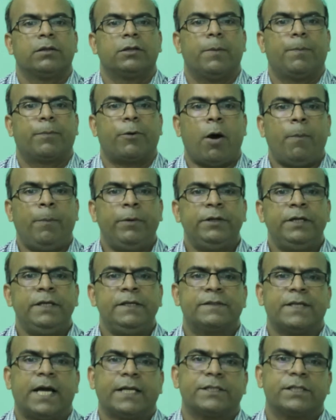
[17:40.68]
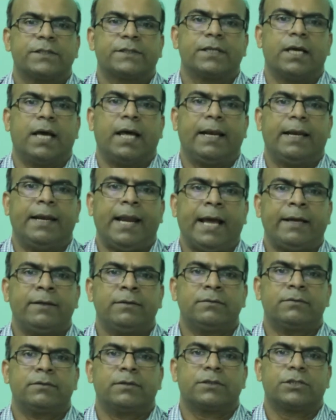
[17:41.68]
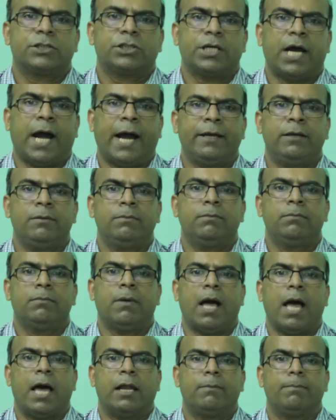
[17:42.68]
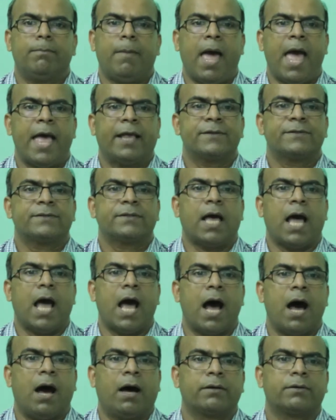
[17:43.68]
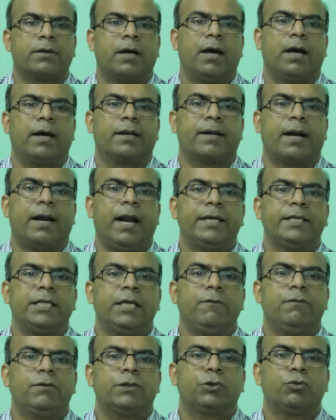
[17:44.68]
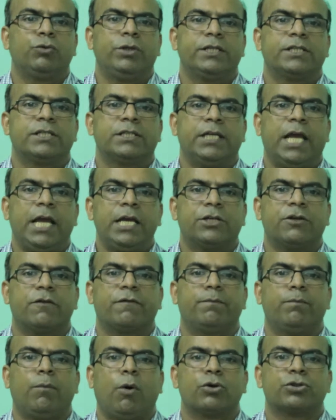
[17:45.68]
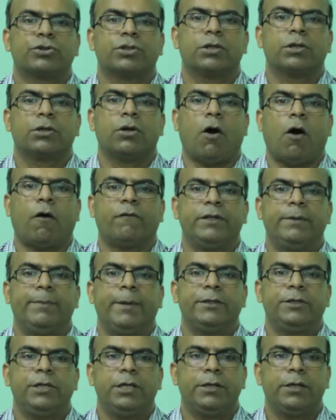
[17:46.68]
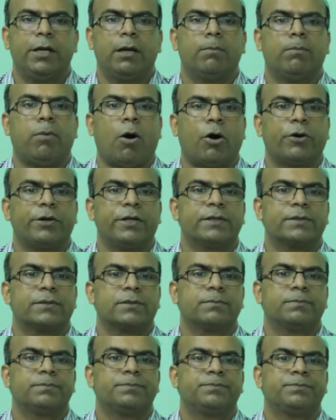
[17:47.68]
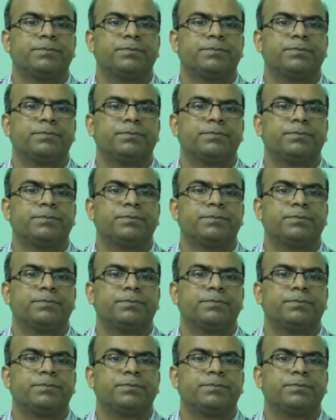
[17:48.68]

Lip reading: The properties such as length, time, and mass are relative to the state of motion of the material bodies.